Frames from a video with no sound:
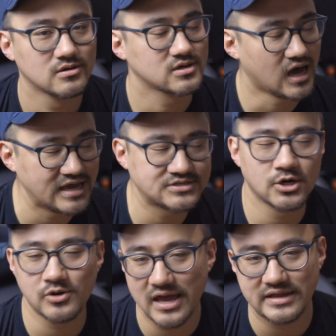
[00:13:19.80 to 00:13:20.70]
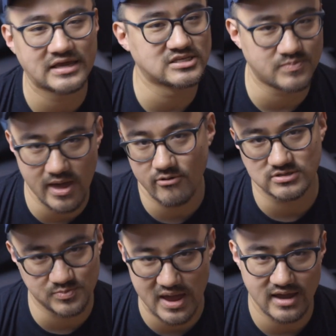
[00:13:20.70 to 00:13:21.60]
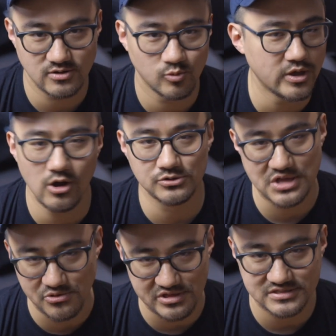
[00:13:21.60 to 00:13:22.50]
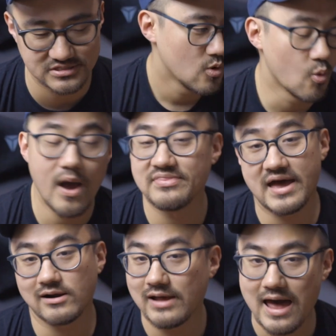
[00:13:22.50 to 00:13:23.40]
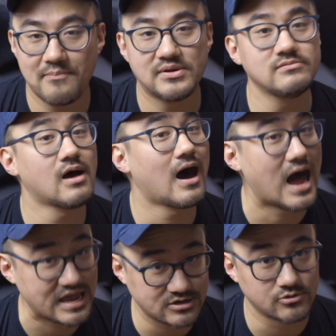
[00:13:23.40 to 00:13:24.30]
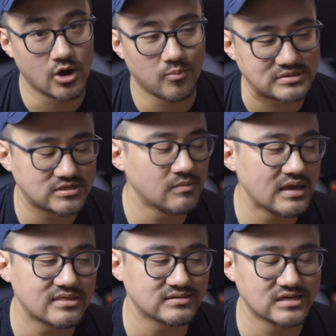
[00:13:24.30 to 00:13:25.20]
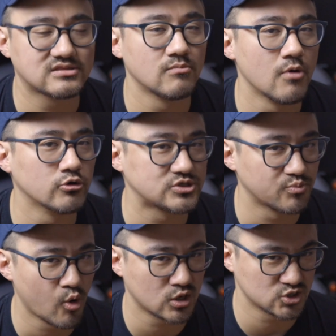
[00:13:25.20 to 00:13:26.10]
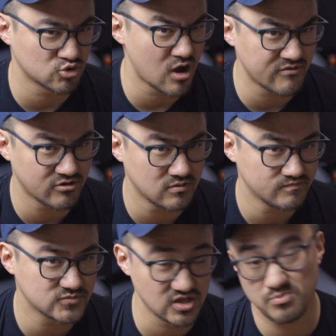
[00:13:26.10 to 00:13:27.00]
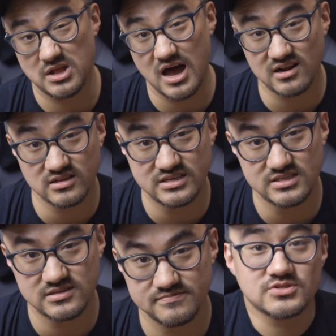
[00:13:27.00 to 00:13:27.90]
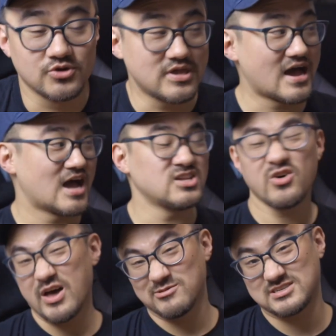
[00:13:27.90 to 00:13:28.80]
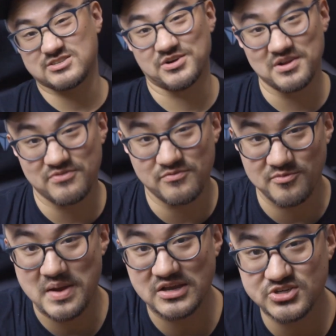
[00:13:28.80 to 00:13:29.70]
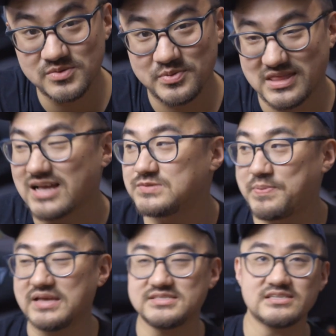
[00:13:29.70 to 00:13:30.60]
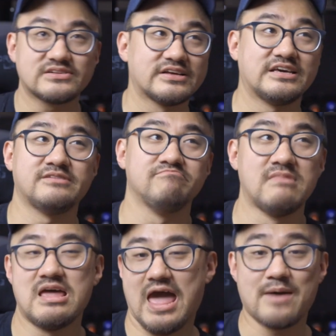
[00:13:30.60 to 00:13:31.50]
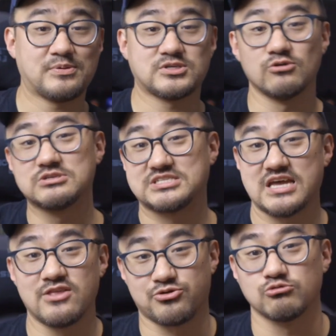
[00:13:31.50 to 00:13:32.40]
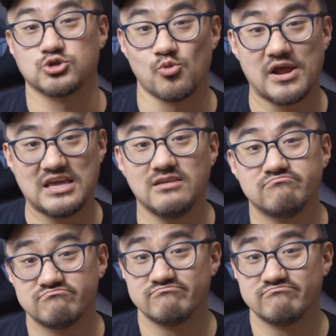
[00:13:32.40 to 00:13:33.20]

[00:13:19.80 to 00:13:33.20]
Kaito getting his parents back. We all know this. When that'll happen, I don't know. But to me, that's like the most important driver, to the plot at least. So yeah, I know that was a ton of information, but that's basically episodes 10 through 20